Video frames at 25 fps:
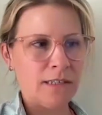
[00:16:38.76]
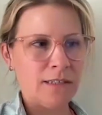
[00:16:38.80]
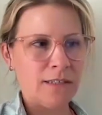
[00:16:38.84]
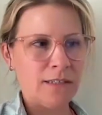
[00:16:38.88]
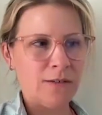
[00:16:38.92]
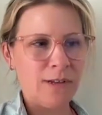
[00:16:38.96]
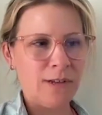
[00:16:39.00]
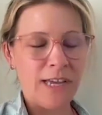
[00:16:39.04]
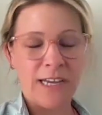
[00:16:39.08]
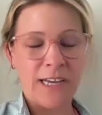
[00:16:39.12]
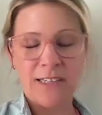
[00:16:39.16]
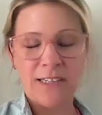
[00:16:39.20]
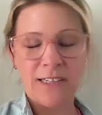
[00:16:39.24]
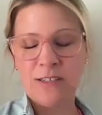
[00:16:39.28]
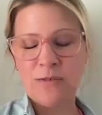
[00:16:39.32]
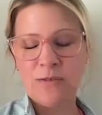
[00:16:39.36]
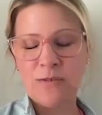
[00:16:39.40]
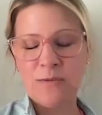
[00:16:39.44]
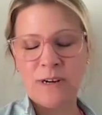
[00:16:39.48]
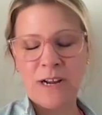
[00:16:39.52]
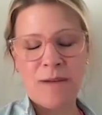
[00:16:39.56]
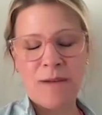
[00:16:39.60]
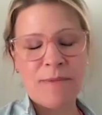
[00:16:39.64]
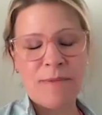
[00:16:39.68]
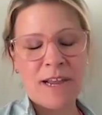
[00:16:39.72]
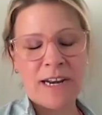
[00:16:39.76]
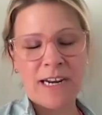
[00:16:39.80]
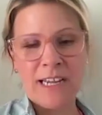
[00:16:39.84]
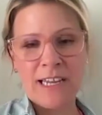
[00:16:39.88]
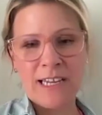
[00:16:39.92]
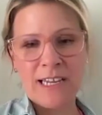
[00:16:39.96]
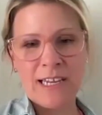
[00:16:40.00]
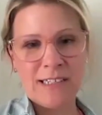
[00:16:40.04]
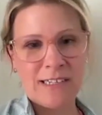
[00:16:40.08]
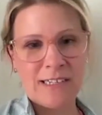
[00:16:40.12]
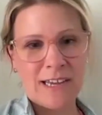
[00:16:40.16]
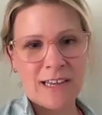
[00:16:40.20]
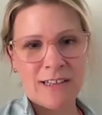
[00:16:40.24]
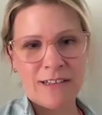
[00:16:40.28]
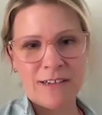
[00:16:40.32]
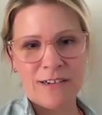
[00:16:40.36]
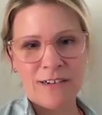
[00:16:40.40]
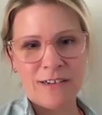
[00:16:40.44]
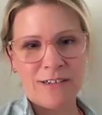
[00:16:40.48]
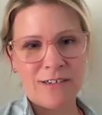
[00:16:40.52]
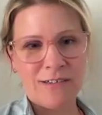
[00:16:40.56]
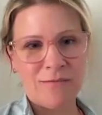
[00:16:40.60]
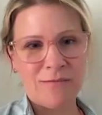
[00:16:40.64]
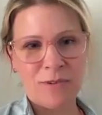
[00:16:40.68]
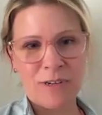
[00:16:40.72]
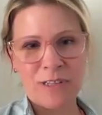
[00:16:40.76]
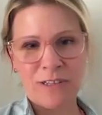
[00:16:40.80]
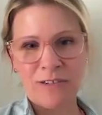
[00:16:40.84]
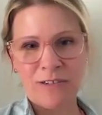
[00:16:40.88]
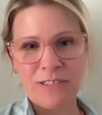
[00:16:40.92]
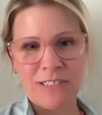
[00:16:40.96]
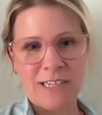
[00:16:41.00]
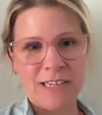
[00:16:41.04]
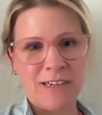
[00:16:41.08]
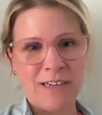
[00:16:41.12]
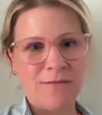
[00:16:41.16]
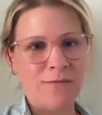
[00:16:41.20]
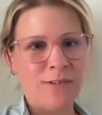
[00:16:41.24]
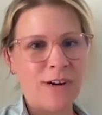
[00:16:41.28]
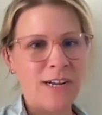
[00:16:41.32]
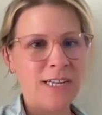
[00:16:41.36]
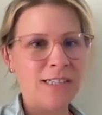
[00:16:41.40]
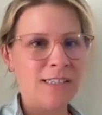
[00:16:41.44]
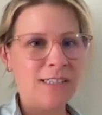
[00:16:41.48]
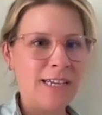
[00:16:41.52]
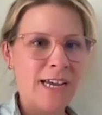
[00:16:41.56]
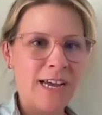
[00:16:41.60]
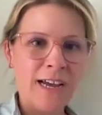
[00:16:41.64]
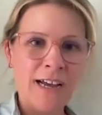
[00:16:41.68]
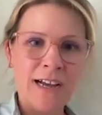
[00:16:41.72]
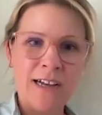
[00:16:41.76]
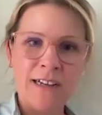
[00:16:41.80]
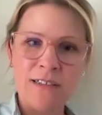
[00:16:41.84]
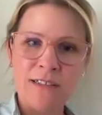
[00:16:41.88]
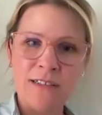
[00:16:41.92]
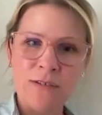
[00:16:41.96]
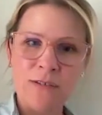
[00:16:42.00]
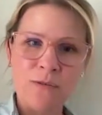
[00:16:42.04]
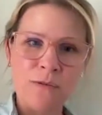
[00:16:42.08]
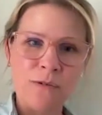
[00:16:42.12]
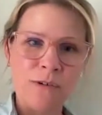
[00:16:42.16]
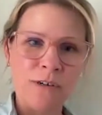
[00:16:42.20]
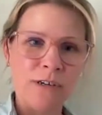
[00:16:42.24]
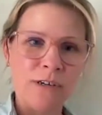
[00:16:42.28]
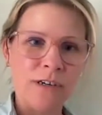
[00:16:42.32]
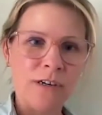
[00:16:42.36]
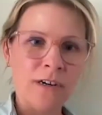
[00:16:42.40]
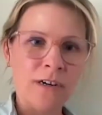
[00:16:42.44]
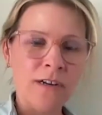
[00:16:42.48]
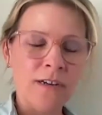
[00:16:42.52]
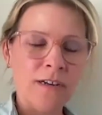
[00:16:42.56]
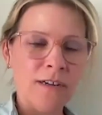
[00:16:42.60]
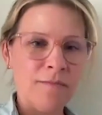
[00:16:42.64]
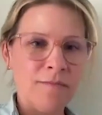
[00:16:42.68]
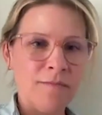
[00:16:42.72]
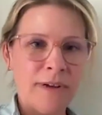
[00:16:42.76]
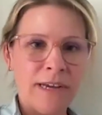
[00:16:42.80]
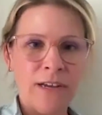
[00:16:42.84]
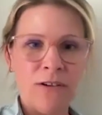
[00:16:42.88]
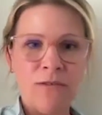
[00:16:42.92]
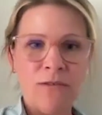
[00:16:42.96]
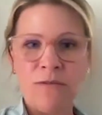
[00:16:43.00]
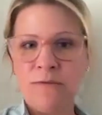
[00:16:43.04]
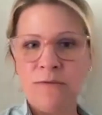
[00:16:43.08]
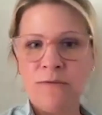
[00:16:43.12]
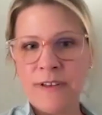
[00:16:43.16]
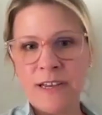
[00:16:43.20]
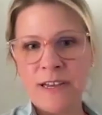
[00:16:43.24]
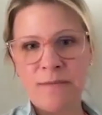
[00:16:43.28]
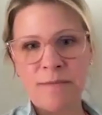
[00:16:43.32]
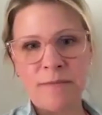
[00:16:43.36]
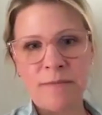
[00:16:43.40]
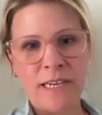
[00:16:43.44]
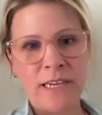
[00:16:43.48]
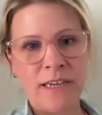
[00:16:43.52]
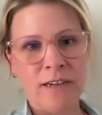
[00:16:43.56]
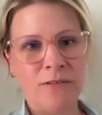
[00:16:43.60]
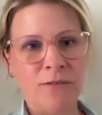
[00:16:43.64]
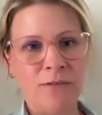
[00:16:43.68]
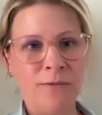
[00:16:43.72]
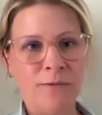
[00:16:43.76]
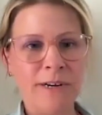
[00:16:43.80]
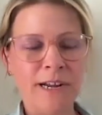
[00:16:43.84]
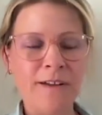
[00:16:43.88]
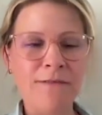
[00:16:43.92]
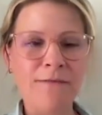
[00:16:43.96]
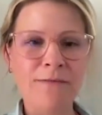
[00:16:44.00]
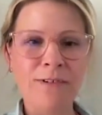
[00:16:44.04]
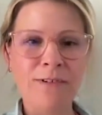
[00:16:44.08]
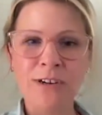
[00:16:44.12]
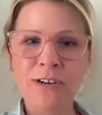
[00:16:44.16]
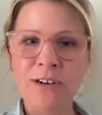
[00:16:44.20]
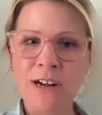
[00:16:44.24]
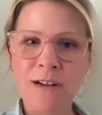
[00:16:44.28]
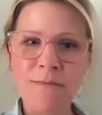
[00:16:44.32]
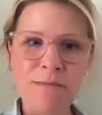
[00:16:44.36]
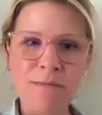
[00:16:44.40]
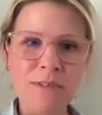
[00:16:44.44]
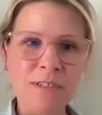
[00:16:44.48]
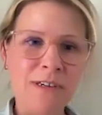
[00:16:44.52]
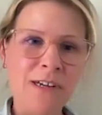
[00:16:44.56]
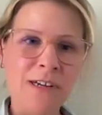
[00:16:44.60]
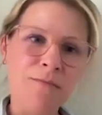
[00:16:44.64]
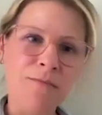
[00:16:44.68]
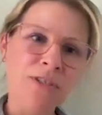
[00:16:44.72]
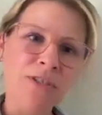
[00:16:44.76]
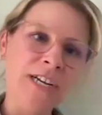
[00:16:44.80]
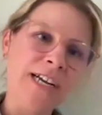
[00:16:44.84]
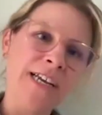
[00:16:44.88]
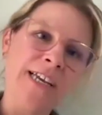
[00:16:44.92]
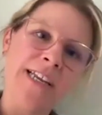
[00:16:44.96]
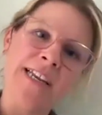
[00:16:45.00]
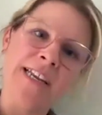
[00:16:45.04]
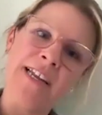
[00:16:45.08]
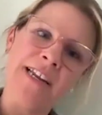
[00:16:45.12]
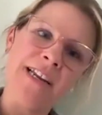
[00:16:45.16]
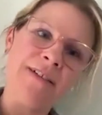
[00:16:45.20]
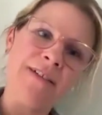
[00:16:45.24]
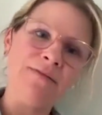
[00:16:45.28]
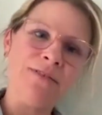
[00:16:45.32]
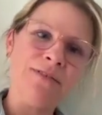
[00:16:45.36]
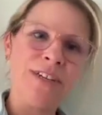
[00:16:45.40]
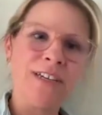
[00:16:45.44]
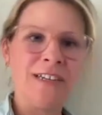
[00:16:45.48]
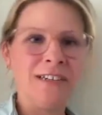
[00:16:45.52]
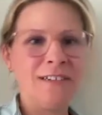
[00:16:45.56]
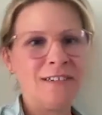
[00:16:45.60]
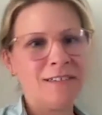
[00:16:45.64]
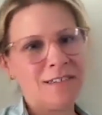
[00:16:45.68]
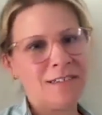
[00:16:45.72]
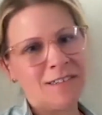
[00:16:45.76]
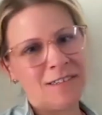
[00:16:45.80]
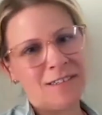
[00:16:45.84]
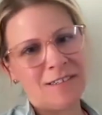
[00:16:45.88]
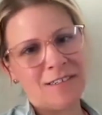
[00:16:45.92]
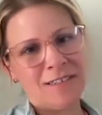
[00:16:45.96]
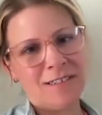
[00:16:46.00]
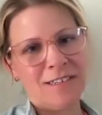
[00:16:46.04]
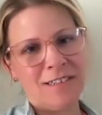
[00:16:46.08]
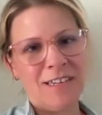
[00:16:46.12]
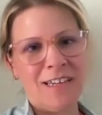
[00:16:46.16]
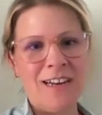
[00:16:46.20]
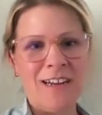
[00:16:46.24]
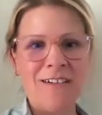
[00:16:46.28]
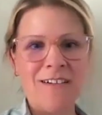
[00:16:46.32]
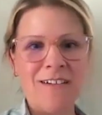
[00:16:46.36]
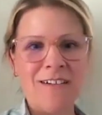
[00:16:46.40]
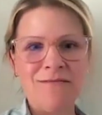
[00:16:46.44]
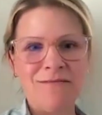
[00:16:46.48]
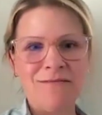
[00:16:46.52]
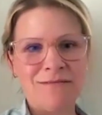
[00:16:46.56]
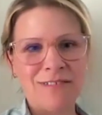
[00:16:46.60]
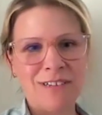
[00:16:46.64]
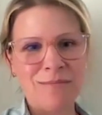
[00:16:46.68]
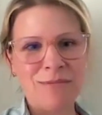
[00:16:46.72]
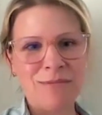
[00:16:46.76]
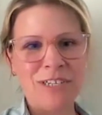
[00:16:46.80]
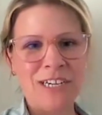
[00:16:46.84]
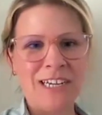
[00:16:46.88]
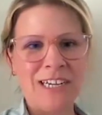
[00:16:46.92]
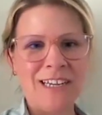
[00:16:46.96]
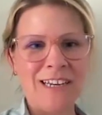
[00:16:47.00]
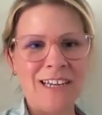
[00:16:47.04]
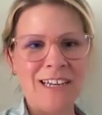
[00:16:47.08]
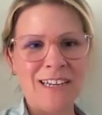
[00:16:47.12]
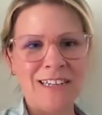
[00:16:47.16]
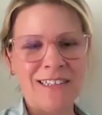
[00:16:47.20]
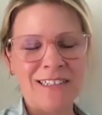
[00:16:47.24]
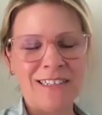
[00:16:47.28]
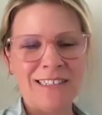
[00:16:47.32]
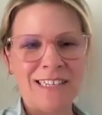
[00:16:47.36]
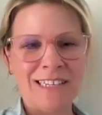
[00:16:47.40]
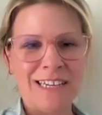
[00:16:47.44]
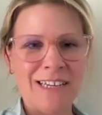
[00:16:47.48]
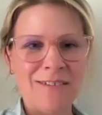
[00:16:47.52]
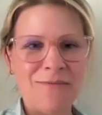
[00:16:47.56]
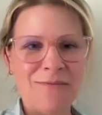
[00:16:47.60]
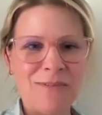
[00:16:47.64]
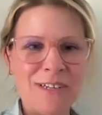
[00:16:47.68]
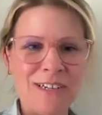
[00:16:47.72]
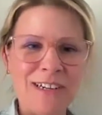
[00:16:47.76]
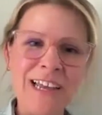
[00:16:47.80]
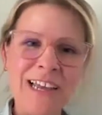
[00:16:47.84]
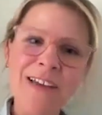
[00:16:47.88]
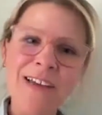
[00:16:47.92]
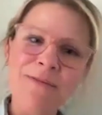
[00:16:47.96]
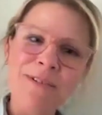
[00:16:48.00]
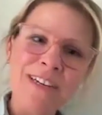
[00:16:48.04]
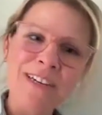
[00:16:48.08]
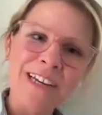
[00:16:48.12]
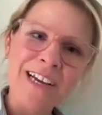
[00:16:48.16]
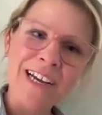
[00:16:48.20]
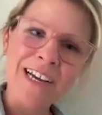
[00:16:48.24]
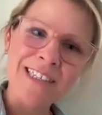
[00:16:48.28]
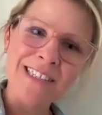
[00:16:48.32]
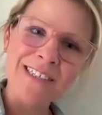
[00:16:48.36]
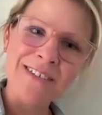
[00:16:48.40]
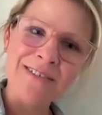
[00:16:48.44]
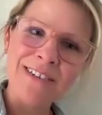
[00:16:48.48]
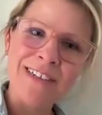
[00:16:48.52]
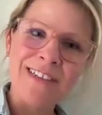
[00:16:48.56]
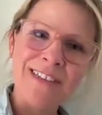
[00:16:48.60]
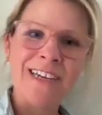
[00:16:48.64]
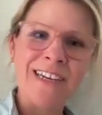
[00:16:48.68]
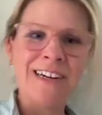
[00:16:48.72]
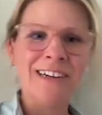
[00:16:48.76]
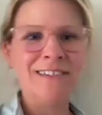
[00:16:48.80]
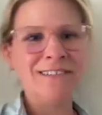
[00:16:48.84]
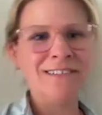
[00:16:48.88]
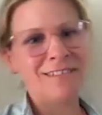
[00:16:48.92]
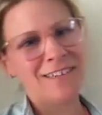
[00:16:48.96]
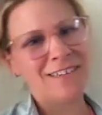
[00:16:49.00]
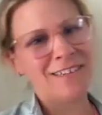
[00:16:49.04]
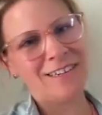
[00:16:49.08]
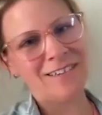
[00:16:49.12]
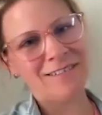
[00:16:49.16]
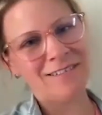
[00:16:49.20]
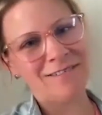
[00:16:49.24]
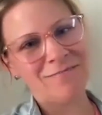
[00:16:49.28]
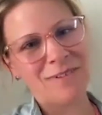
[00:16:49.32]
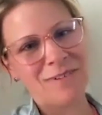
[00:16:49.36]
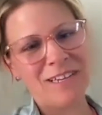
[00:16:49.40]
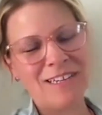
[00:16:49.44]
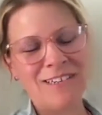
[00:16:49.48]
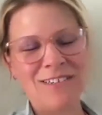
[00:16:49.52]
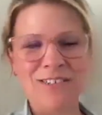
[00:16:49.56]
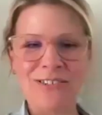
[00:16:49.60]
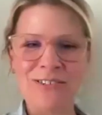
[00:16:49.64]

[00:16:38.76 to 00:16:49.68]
so, yeah, so when I'm at a get together, whether it's at a friend's house or my own family or whatever, I'm checking in I'm checking in, seeing hey, what are you guys doing in there? Making